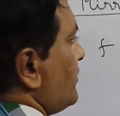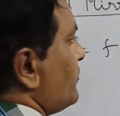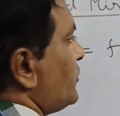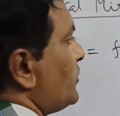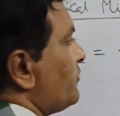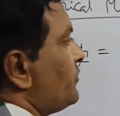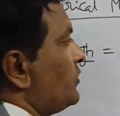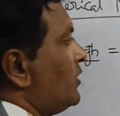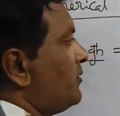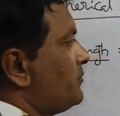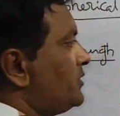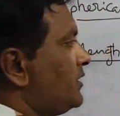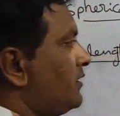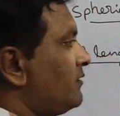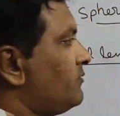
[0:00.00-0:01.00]
if you
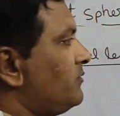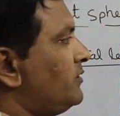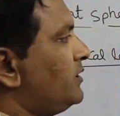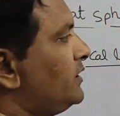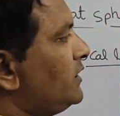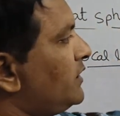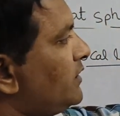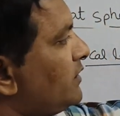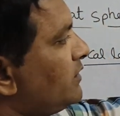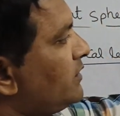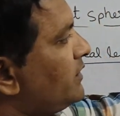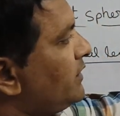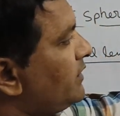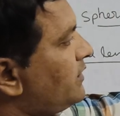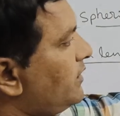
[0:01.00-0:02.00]
observe
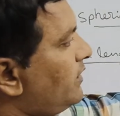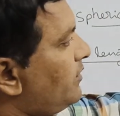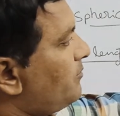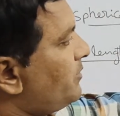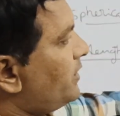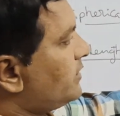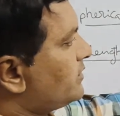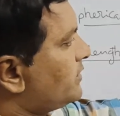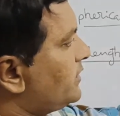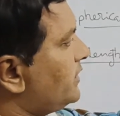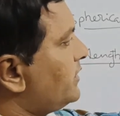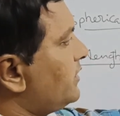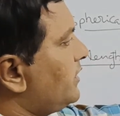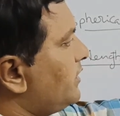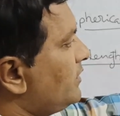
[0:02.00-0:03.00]
theta plus
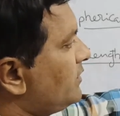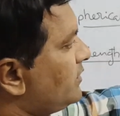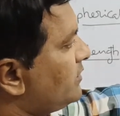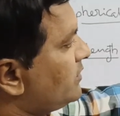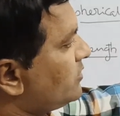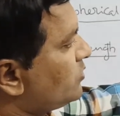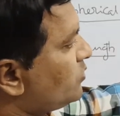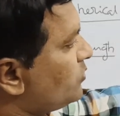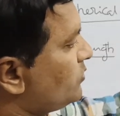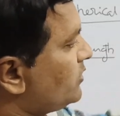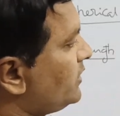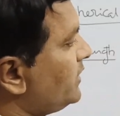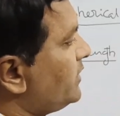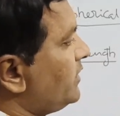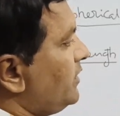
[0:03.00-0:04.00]
theta, this is 2
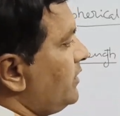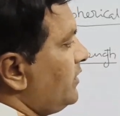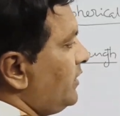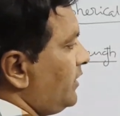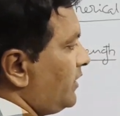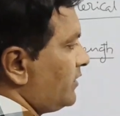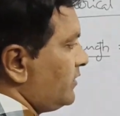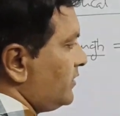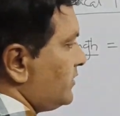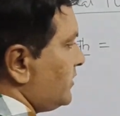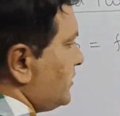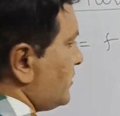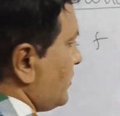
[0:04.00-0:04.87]
theta and this is